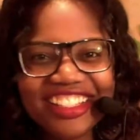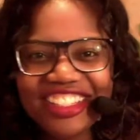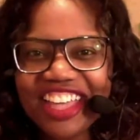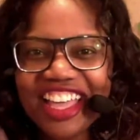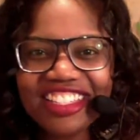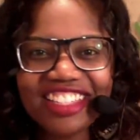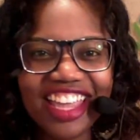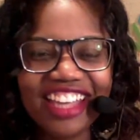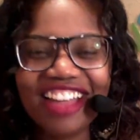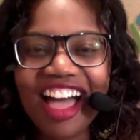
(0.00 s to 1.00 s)
just
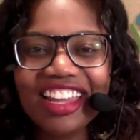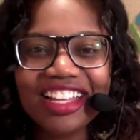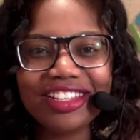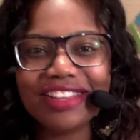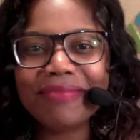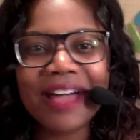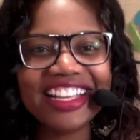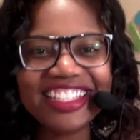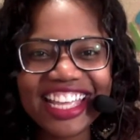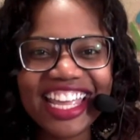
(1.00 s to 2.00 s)
acknowledge it by
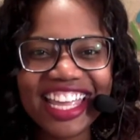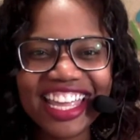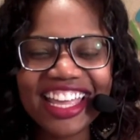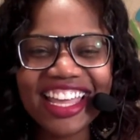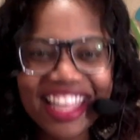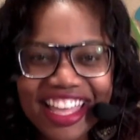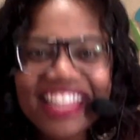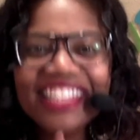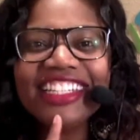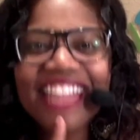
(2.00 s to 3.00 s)
saying,
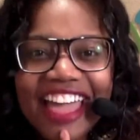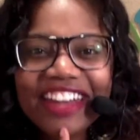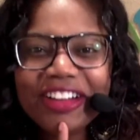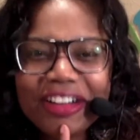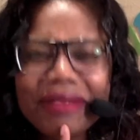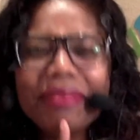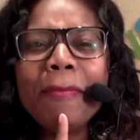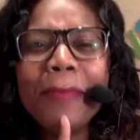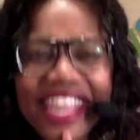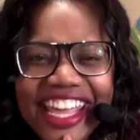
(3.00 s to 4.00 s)
letter
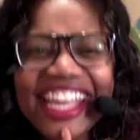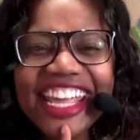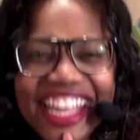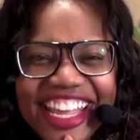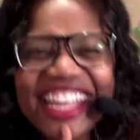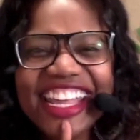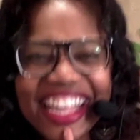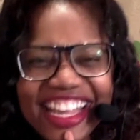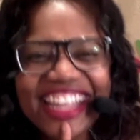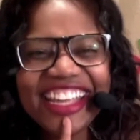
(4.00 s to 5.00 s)

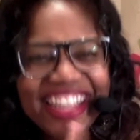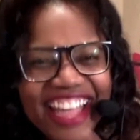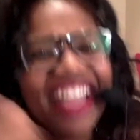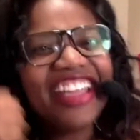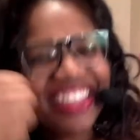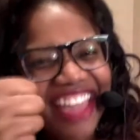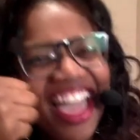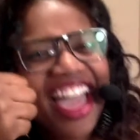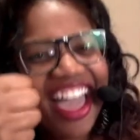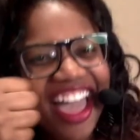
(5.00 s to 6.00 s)
P!
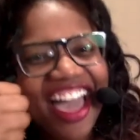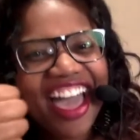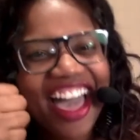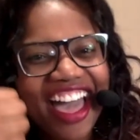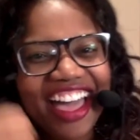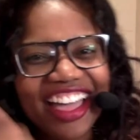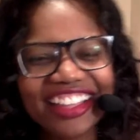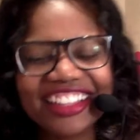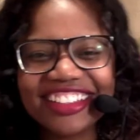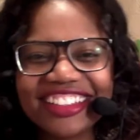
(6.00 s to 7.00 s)
Yeah!
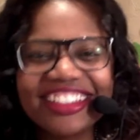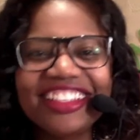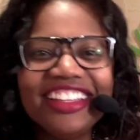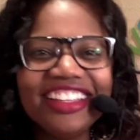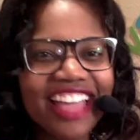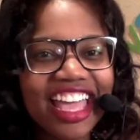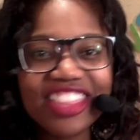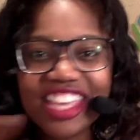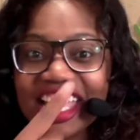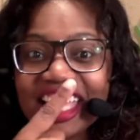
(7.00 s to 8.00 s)
And
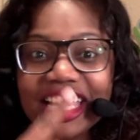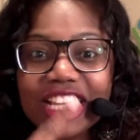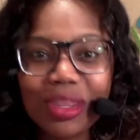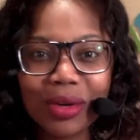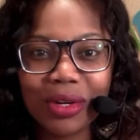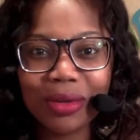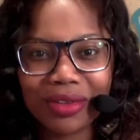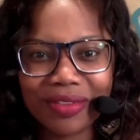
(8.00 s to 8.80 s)
then click through.